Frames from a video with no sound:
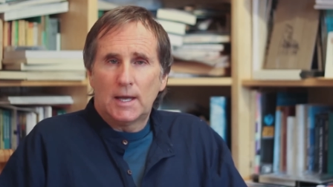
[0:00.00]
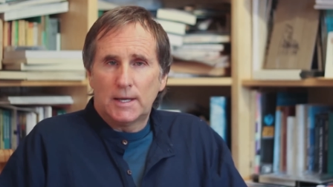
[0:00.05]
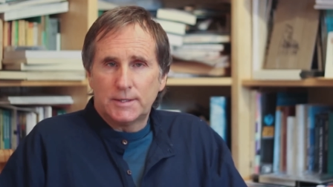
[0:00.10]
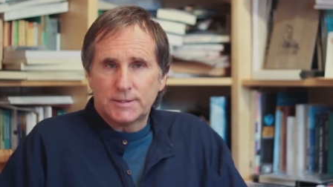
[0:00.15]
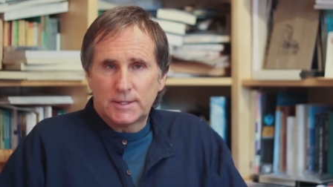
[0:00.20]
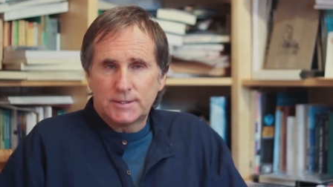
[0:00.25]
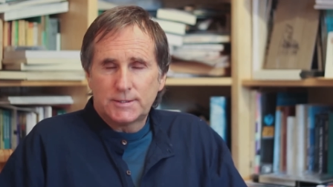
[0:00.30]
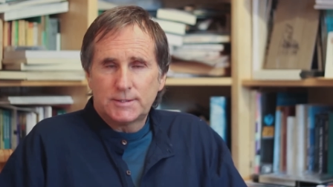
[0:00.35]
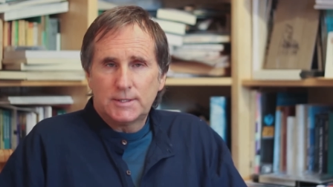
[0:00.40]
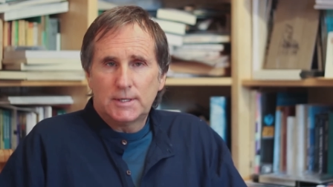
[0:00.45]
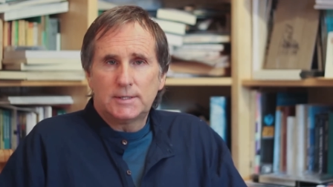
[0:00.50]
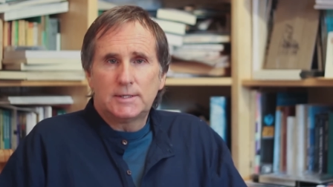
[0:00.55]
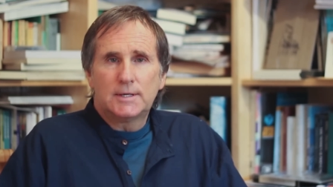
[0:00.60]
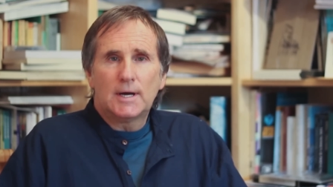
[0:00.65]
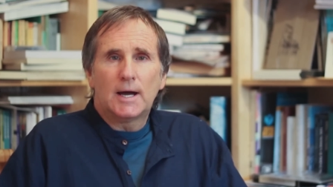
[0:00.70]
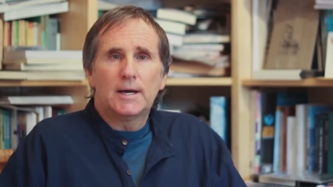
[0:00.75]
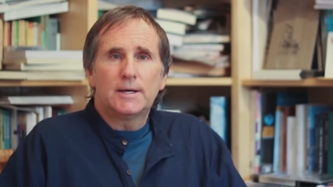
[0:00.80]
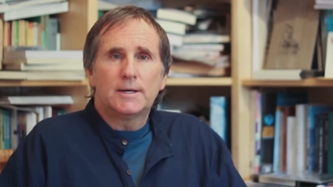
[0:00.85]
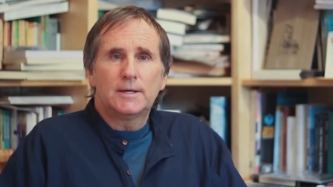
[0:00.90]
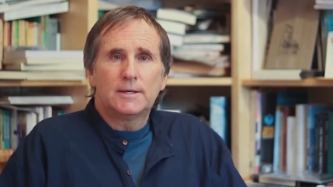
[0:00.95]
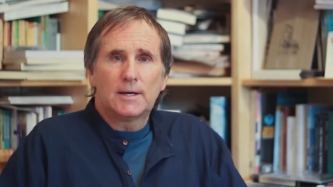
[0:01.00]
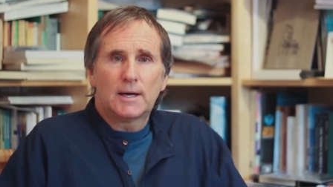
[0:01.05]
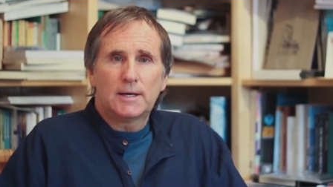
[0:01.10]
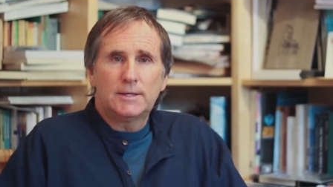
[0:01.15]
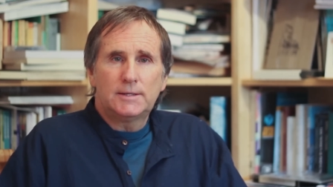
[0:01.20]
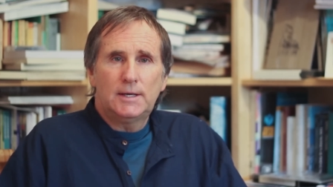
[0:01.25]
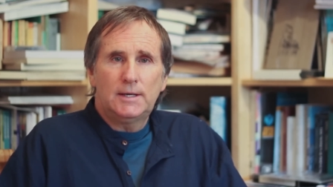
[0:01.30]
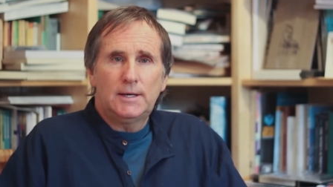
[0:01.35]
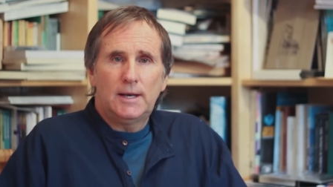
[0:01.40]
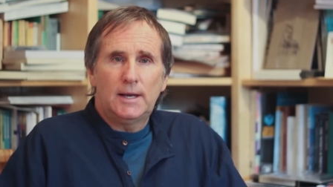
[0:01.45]
As I said, died in
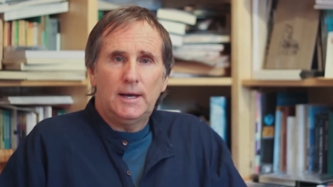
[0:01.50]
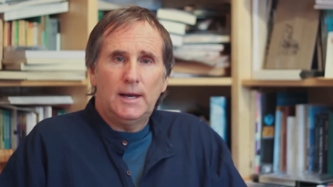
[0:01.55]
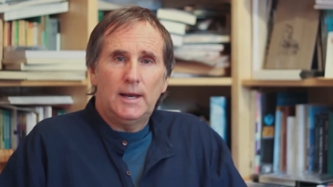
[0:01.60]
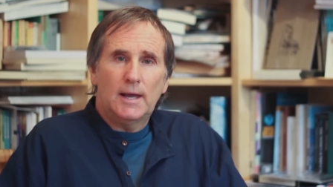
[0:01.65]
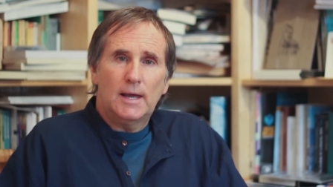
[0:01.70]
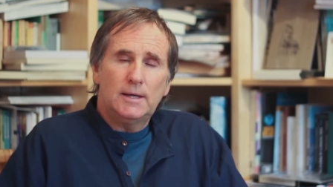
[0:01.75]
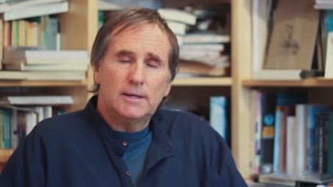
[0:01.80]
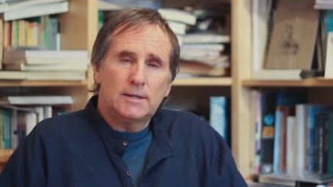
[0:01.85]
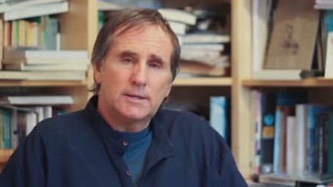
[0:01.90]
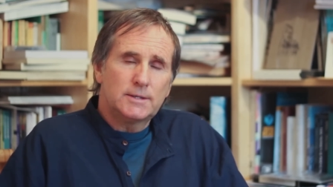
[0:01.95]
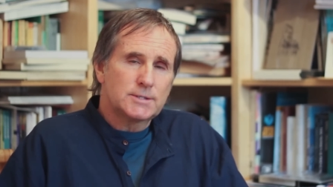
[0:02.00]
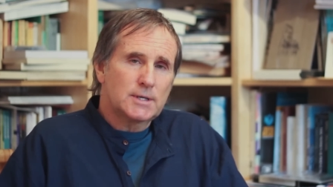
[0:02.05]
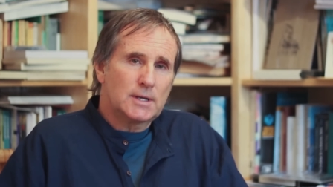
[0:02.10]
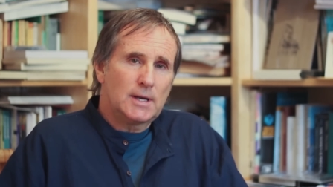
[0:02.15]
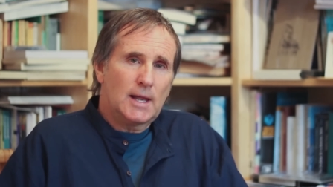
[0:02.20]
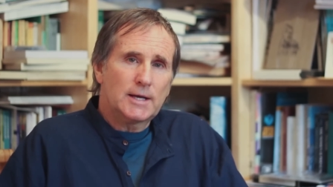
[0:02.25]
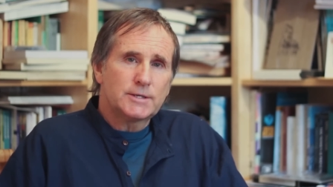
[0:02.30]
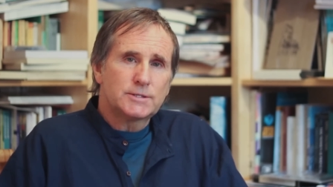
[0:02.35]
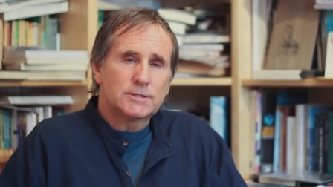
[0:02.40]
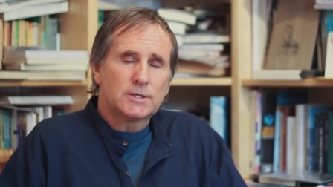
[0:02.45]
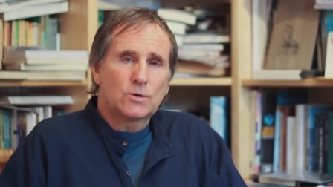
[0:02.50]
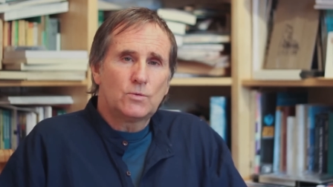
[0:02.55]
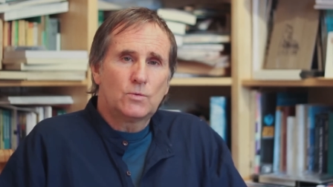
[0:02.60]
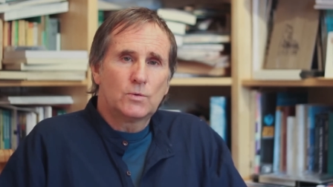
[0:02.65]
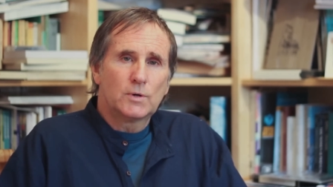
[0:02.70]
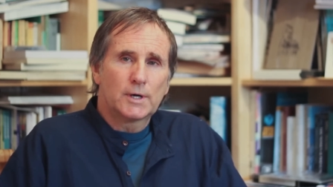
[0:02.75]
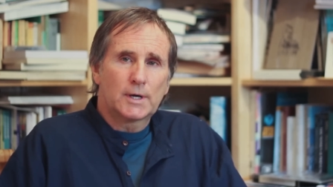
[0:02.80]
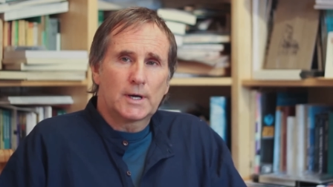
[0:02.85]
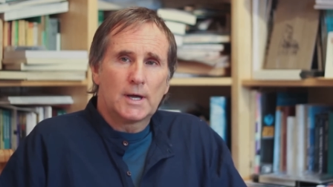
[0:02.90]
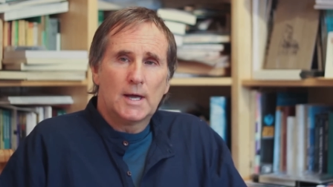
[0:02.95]
1988. And his classic
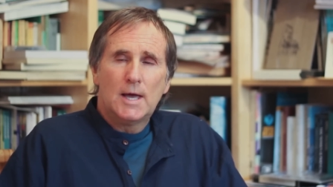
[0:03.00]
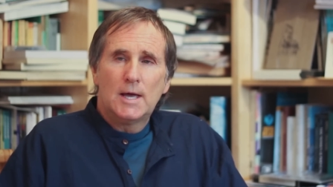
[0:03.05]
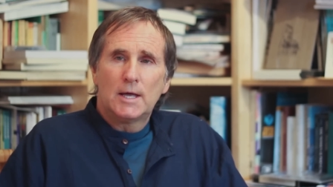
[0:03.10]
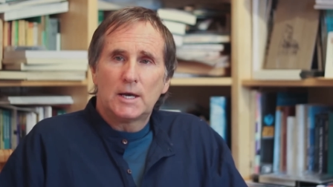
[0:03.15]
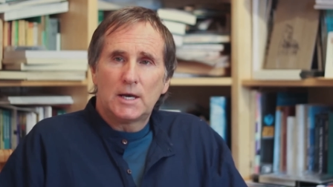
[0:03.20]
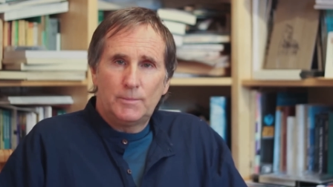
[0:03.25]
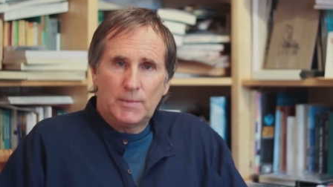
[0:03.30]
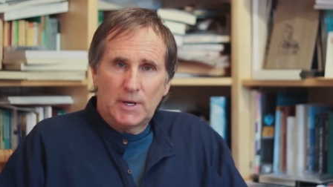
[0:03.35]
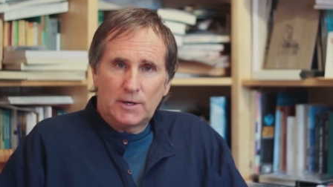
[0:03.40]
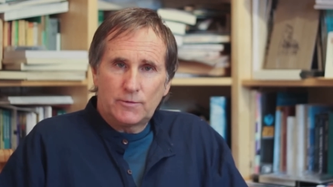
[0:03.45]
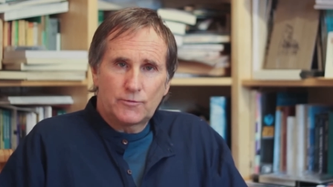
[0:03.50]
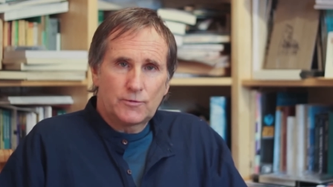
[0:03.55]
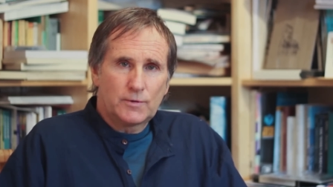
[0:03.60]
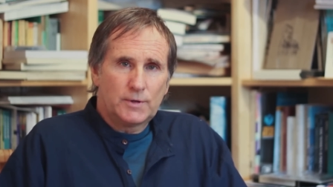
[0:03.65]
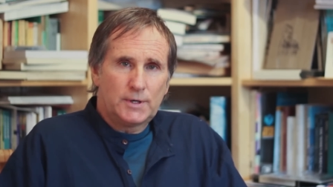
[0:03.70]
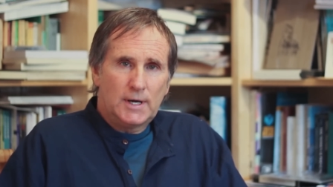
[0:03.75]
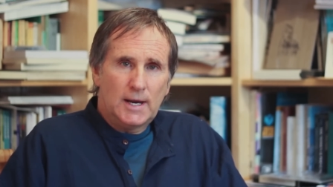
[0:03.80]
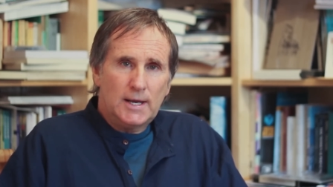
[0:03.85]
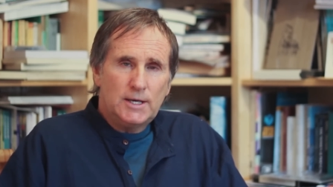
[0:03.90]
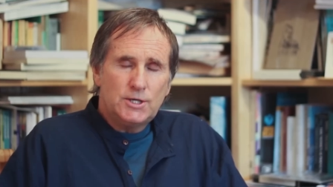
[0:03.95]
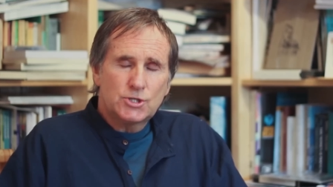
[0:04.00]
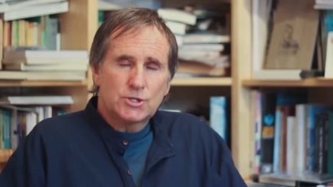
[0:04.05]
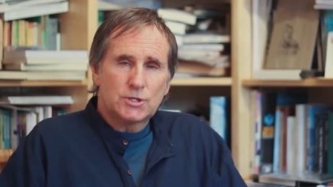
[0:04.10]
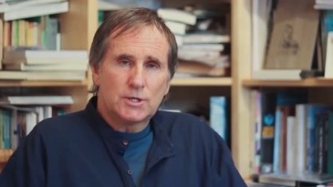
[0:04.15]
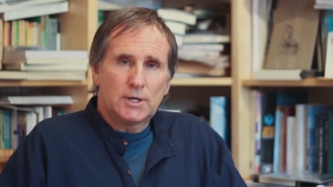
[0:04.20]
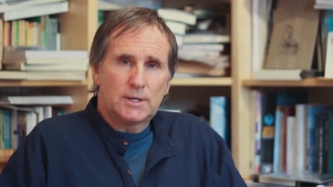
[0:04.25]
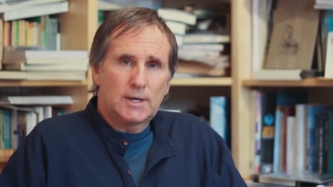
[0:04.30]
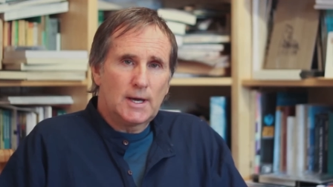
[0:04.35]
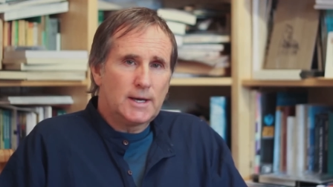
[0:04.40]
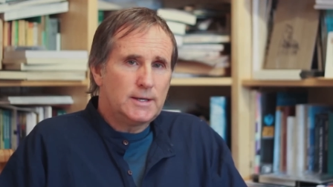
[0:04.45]
work, Lament for a
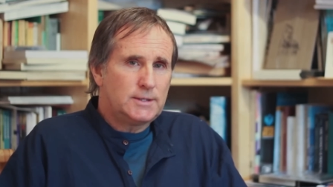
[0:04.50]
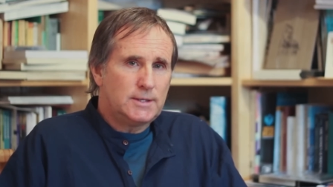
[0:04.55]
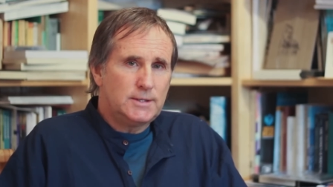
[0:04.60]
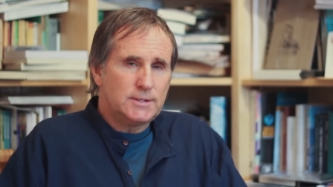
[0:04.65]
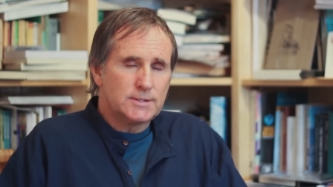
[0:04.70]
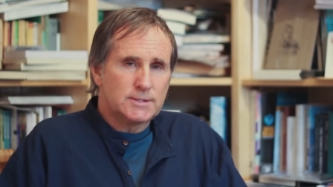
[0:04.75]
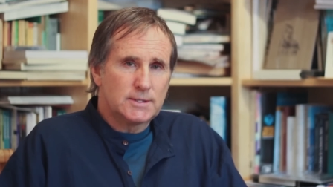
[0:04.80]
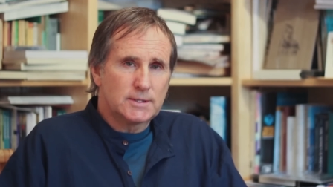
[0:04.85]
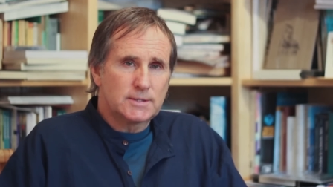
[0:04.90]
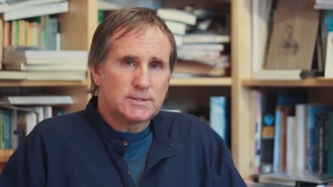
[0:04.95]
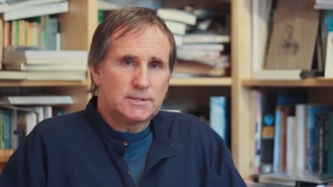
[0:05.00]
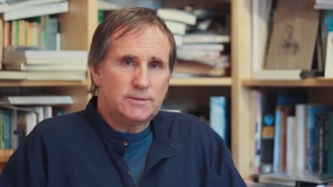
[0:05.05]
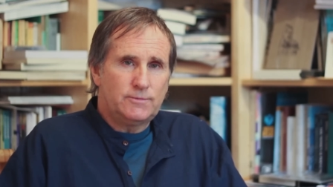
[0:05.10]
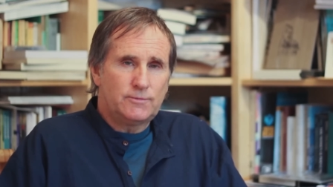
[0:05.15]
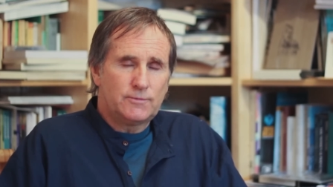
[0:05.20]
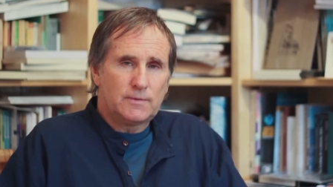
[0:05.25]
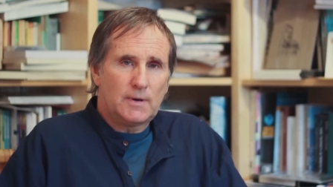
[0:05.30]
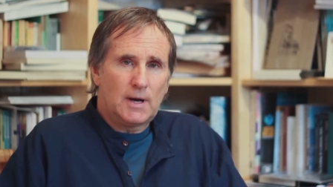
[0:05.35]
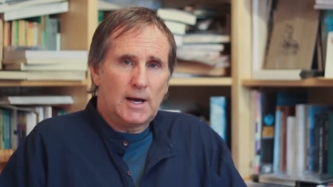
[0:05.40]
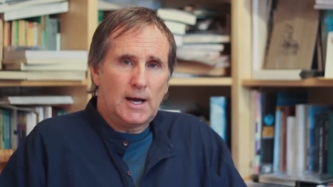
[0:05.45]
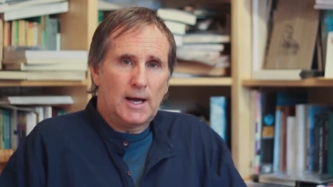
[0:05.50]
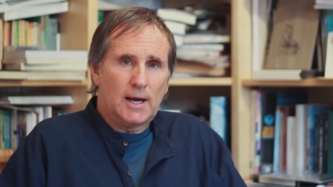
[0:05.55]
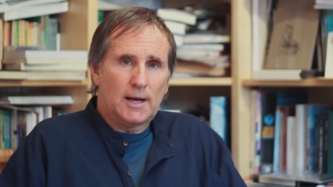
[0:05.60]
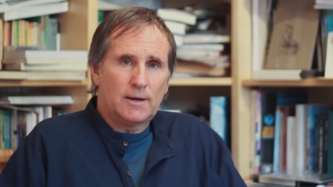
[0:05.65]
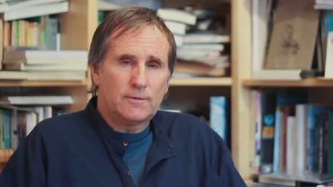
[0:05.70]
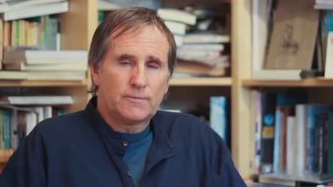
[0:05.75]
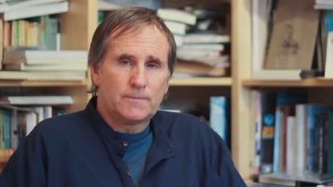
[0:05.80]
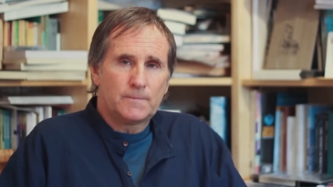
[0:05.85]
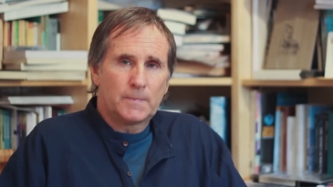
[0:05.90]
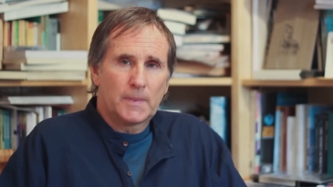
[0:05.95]
Nation, in
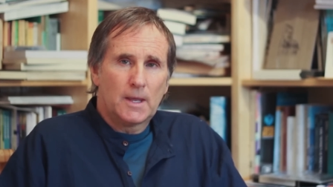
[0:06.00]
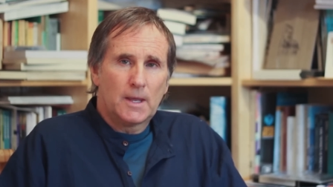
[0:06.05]
1965,